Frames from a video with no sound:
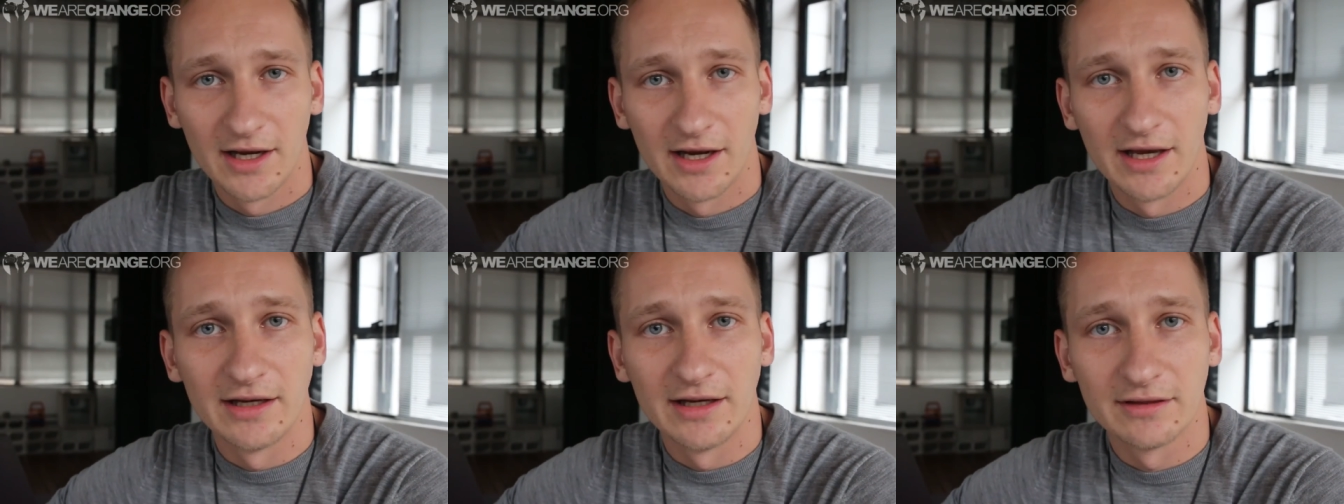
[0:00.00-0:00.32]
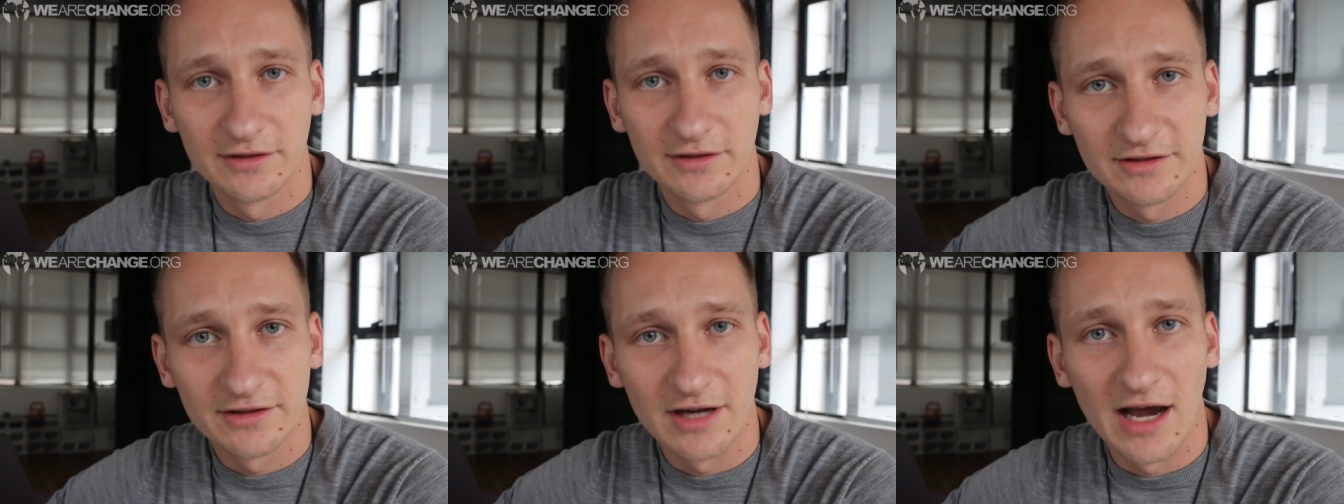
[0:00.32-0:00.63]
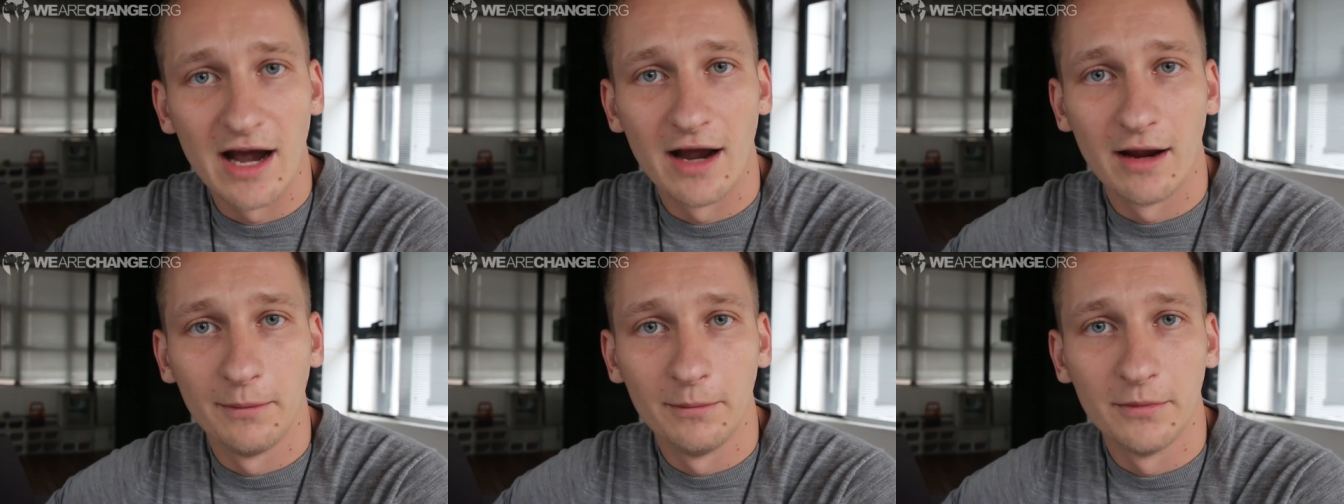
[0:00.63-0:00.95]
and it's
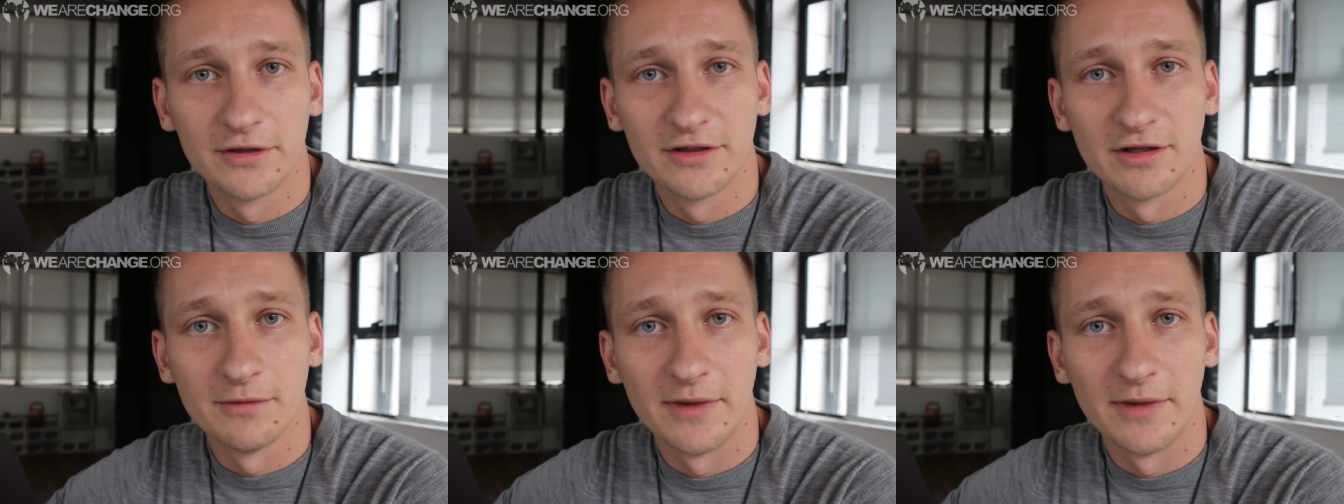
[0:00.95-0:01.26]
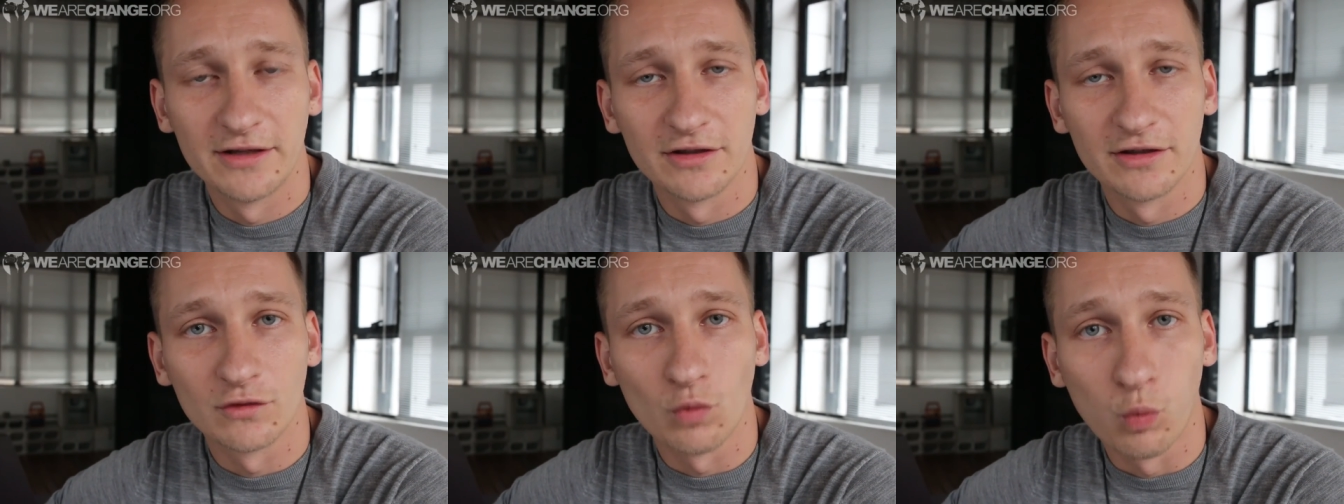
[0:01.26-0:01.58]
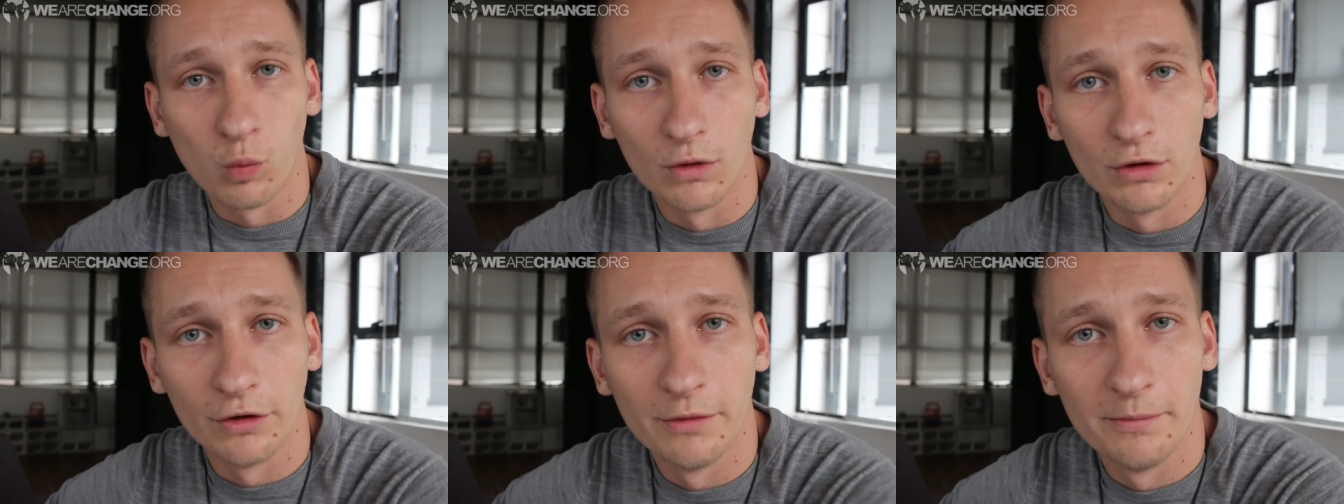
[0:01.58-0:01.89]
time to make
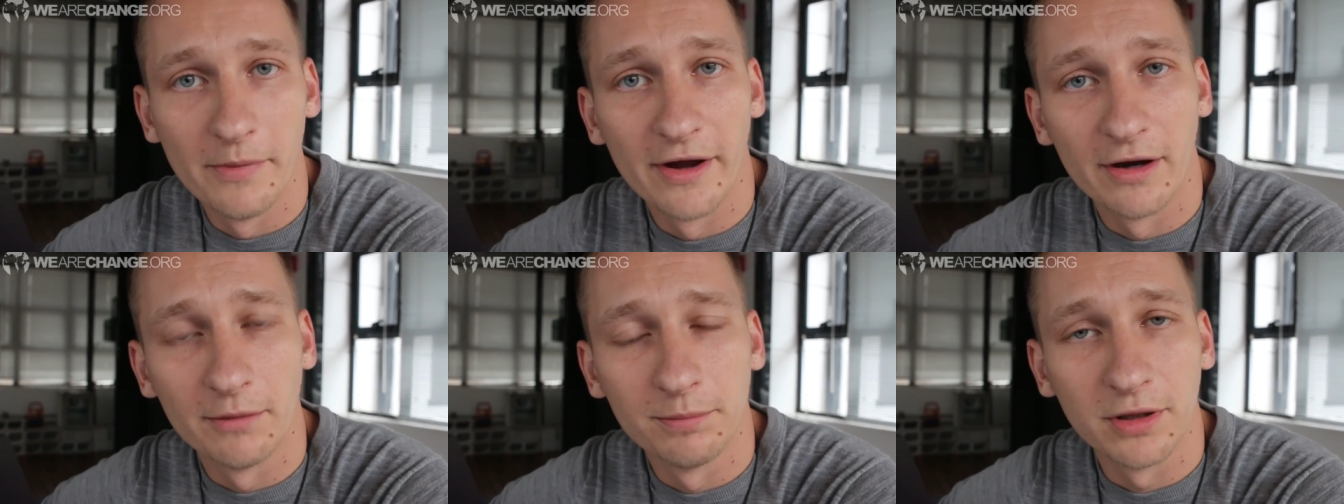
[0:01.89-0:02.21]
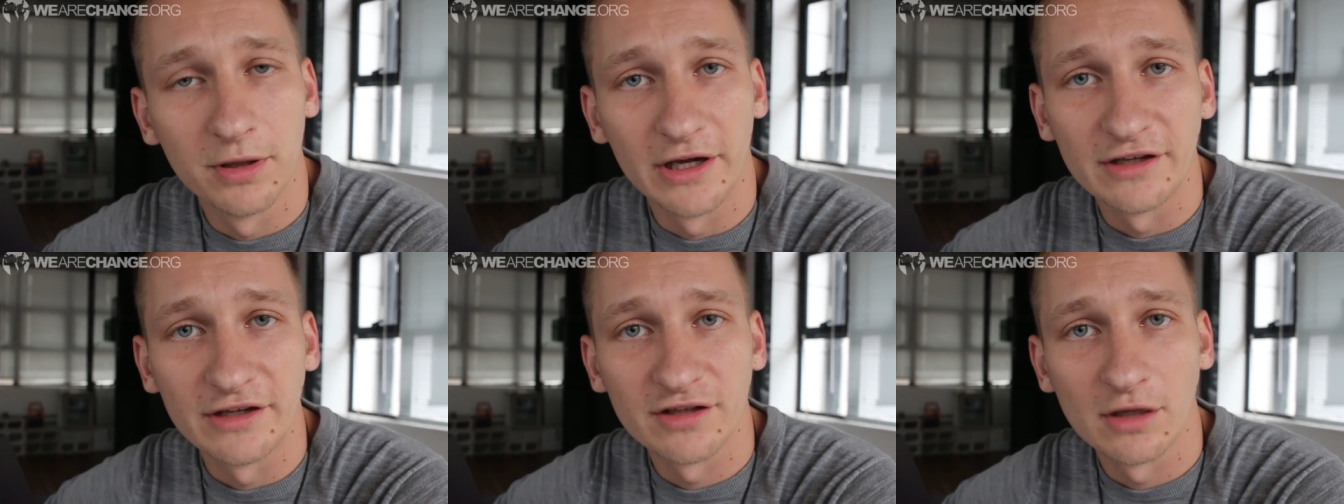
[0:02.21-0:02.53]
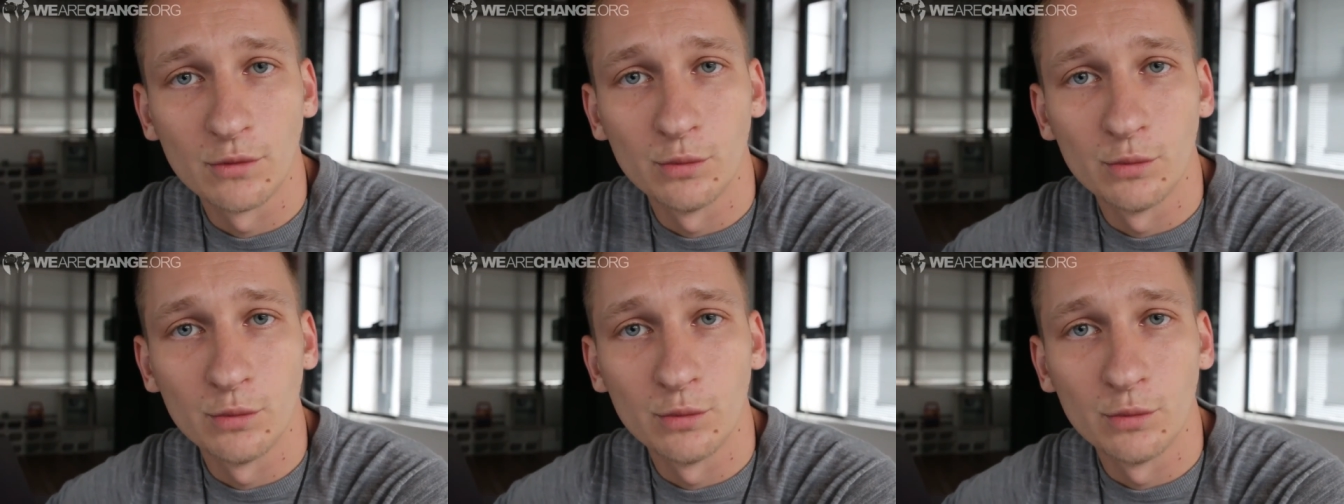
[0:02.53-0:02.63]
this world a better place,